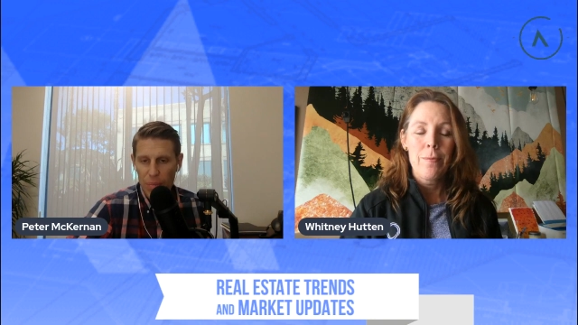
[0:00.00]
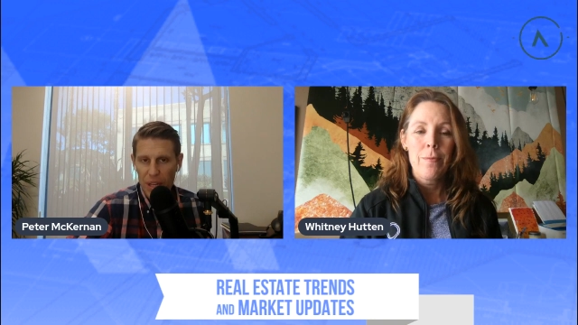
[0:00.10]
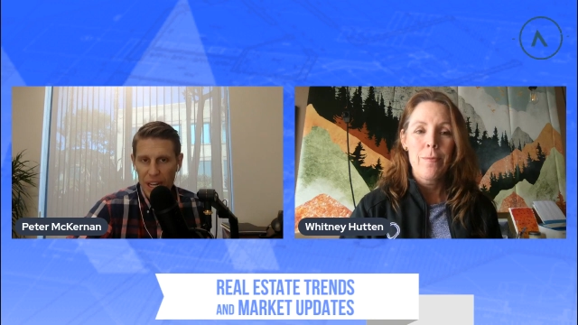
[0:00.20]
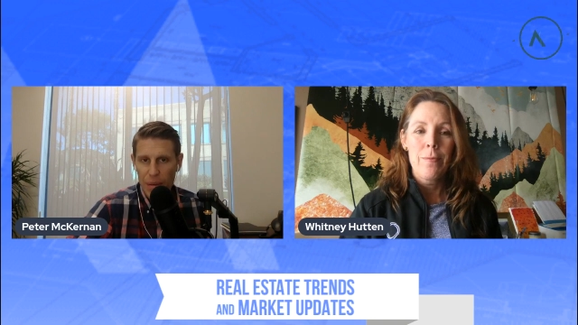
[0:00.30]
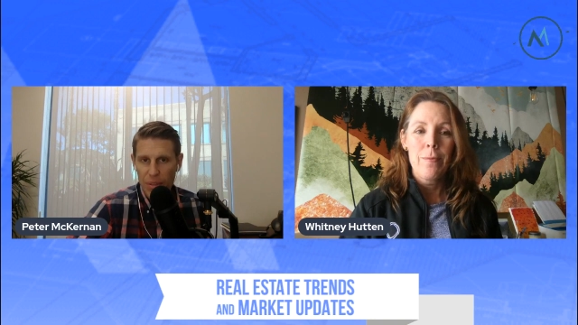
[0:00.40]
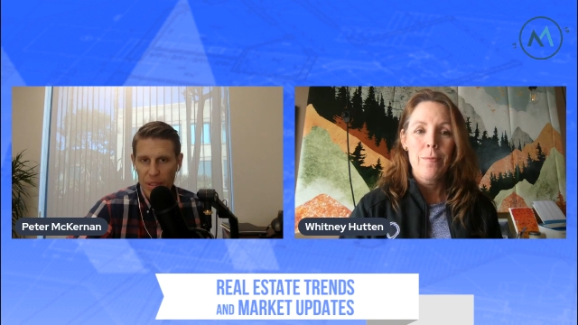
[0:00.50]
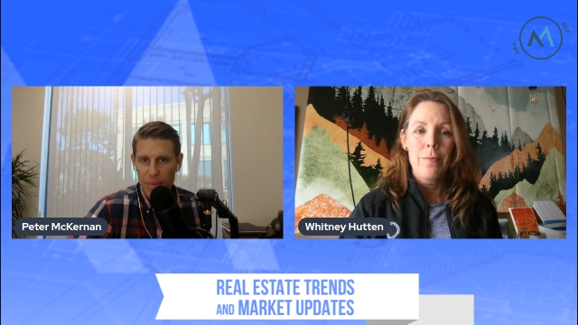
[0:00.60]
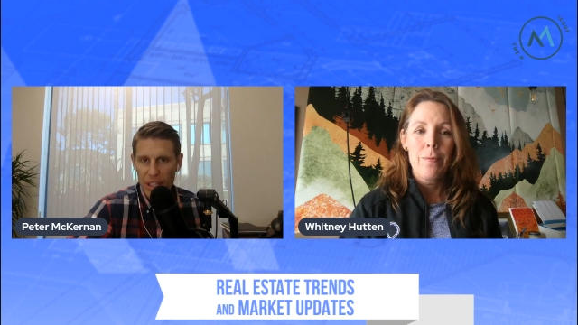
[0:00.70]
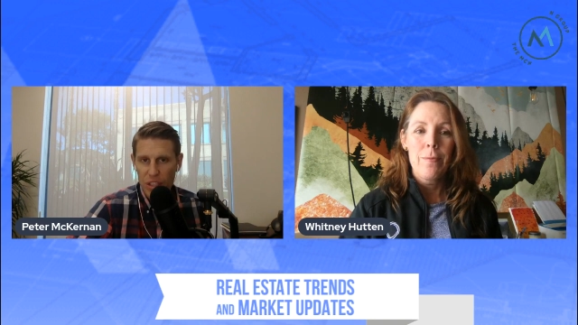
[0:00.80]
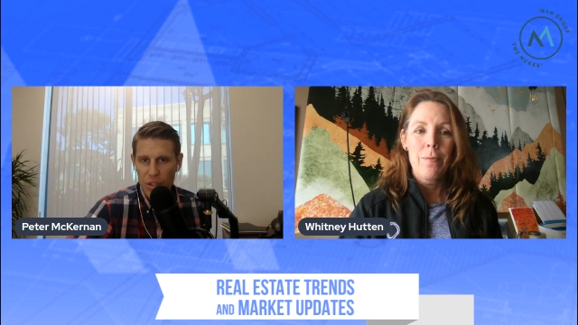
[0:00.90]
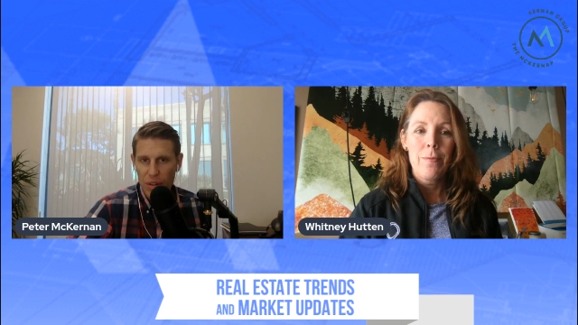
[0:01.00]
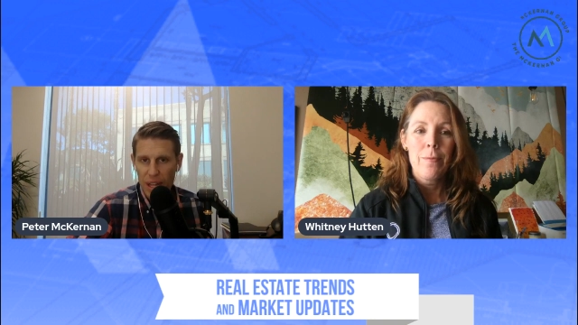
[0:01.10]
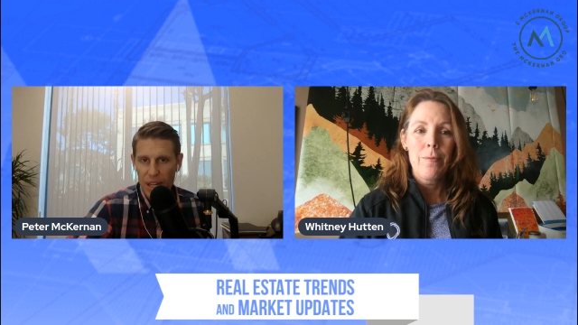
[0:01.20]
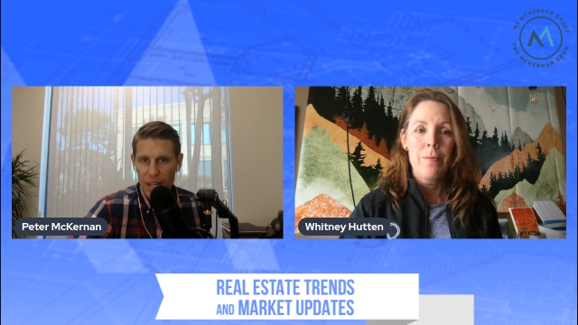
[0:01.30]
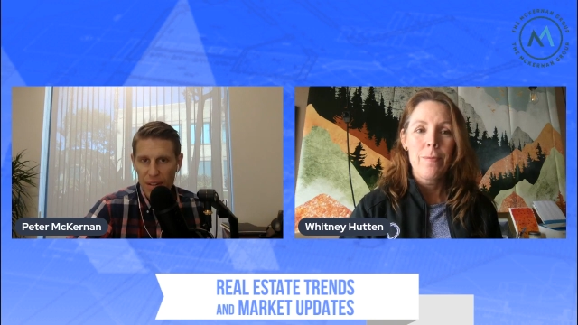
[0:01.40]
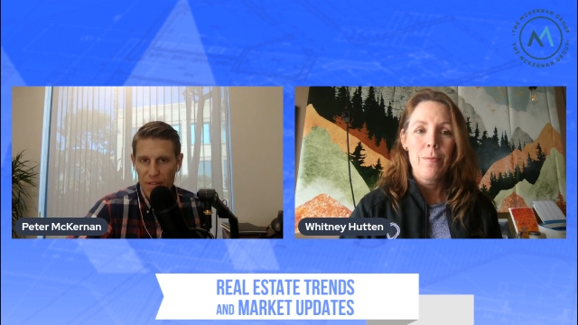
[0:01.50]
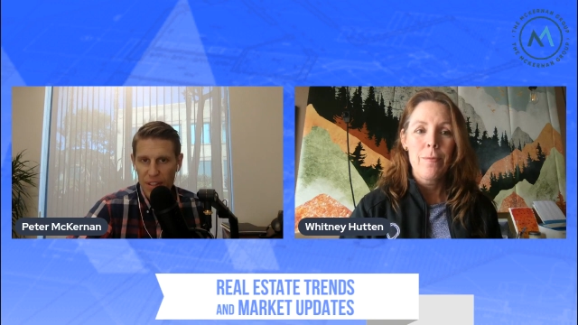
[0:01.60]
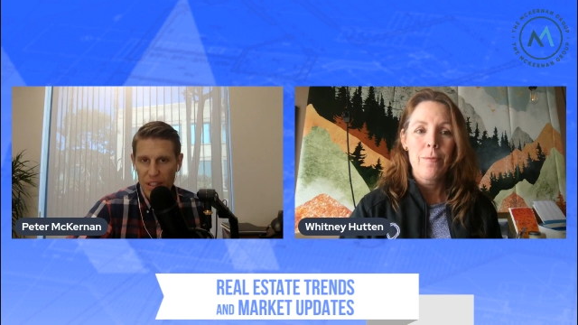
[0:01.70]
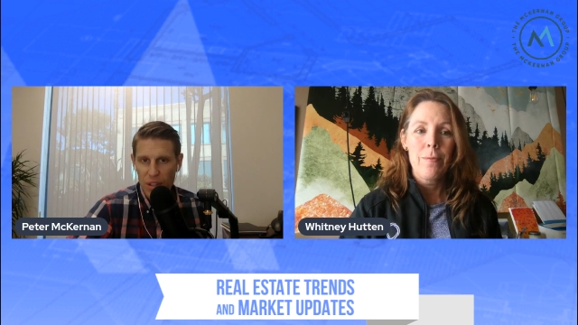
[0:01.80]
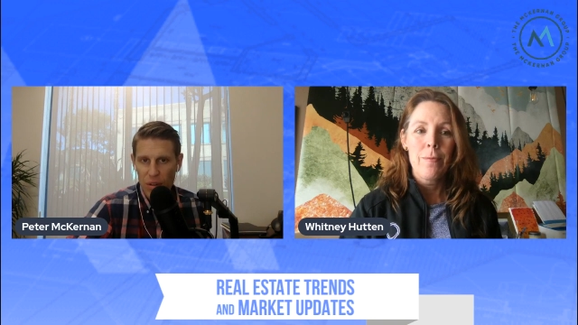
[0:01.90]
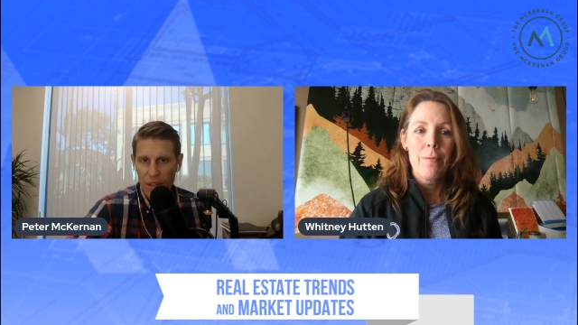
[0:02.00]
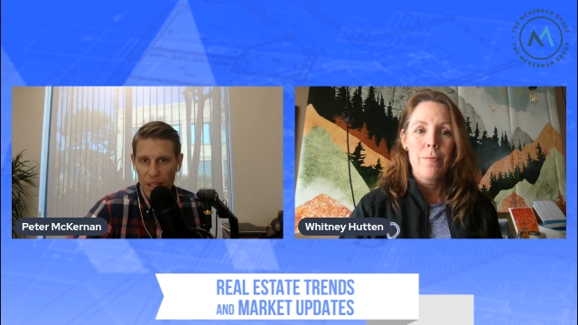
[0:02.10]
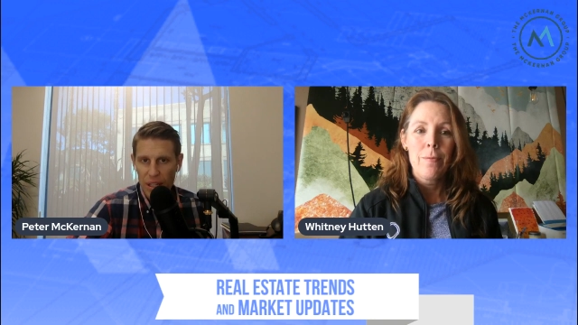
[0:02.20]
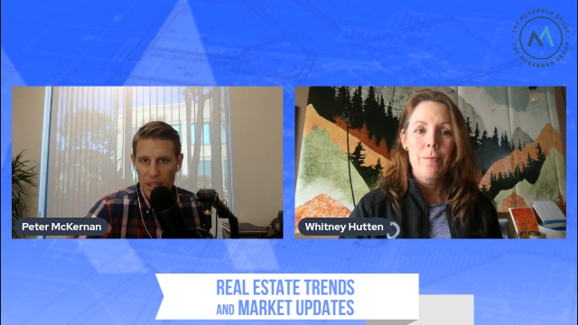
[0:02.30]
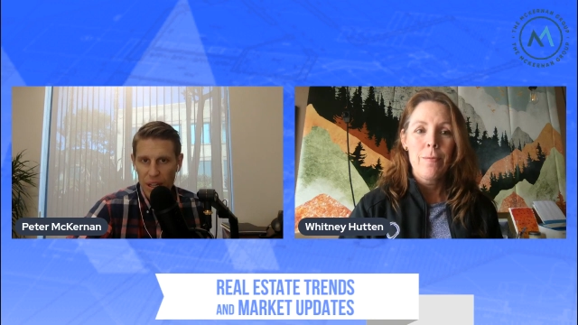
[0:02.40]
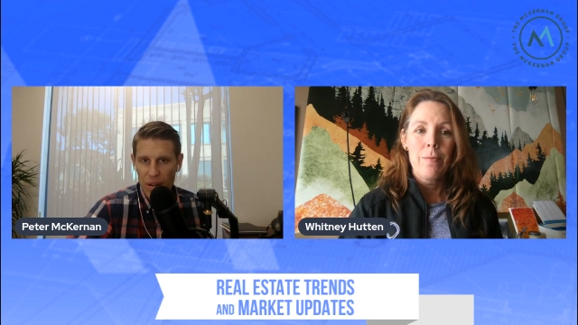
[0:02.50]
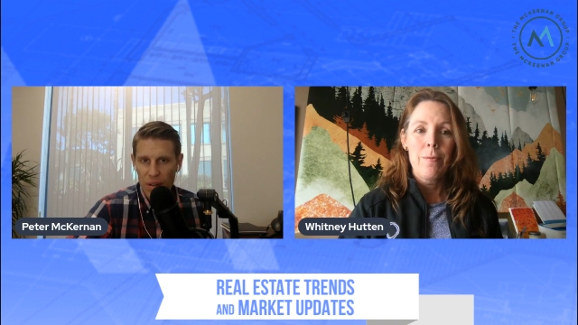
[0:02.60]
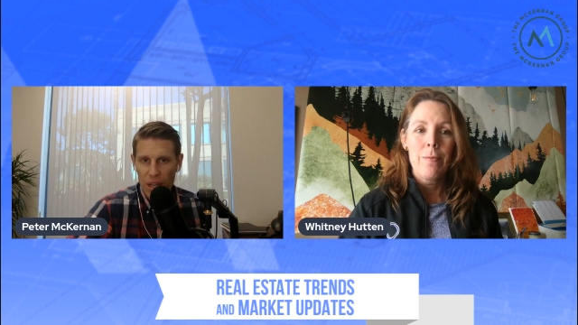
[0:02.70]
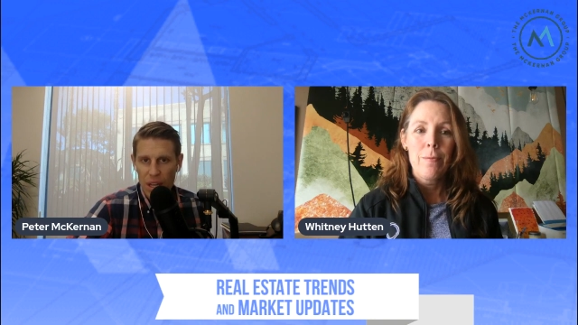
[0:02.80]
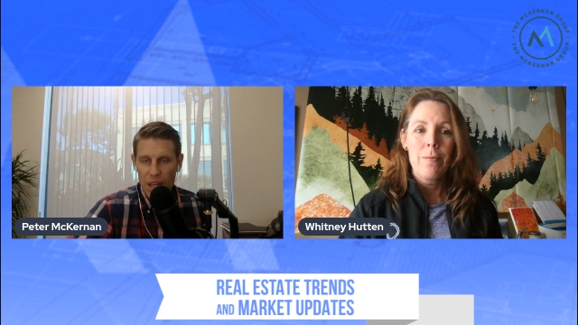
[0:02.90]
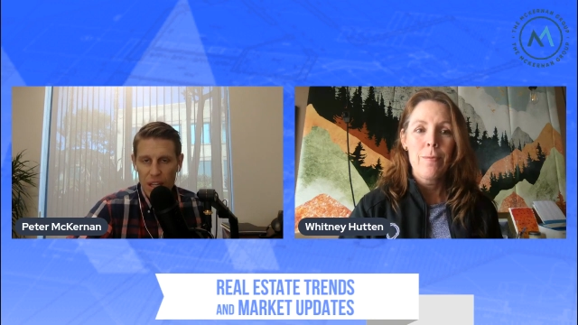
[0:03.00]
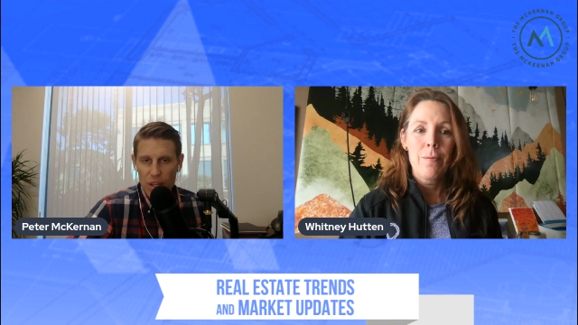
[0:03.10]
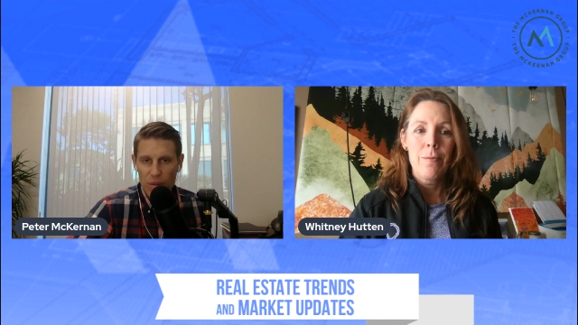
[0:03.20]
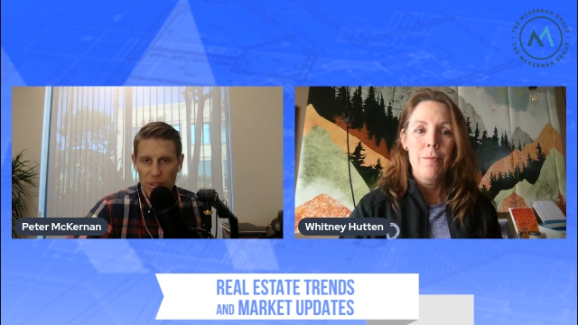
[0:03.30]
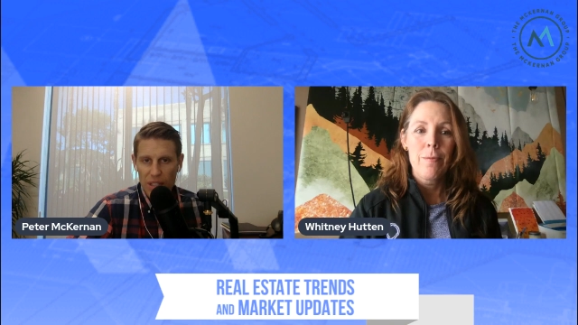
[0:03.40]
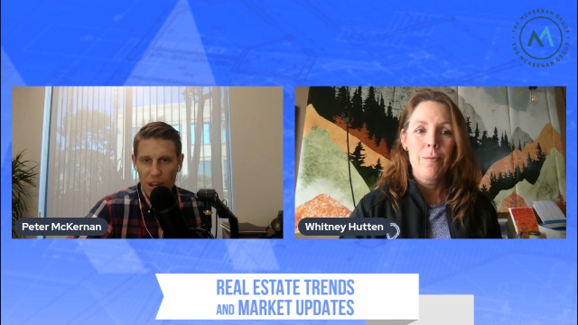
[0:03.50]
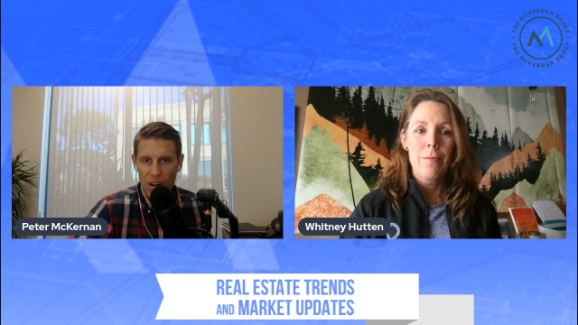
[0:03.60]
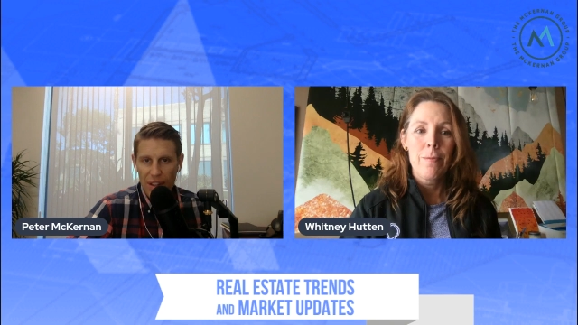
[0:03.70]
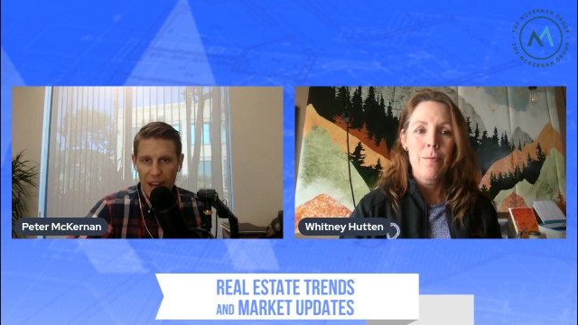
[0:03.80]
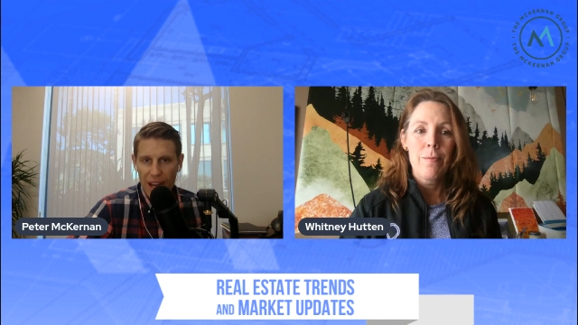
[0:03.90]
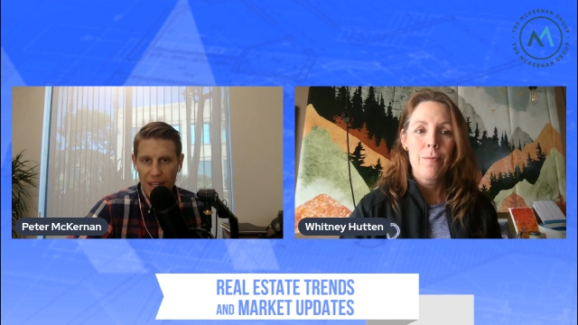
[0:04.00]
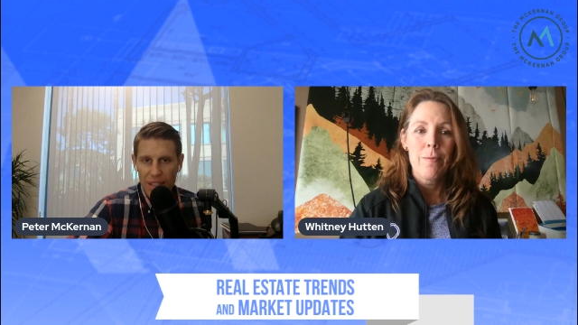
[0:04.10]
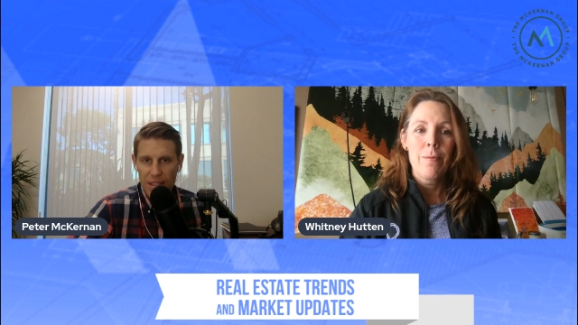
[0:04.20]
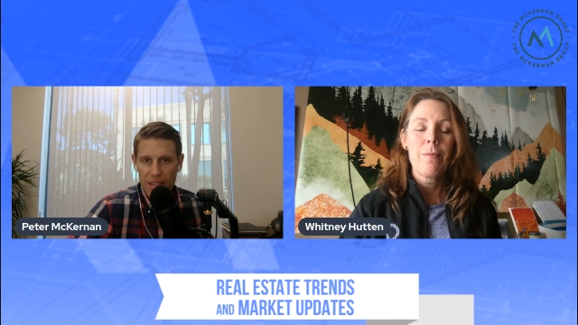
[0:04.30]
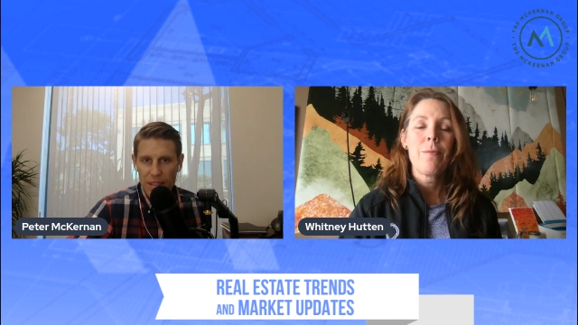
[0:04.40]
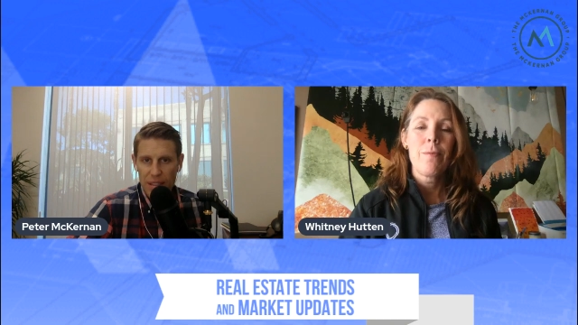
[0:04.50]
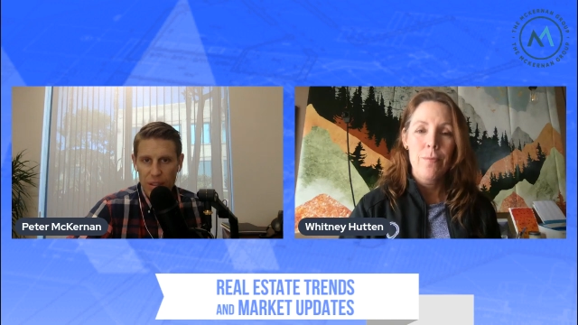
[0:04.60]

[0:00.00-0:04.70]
Speaker 1: being able to make sure that it fits all the you know you dot all the i's,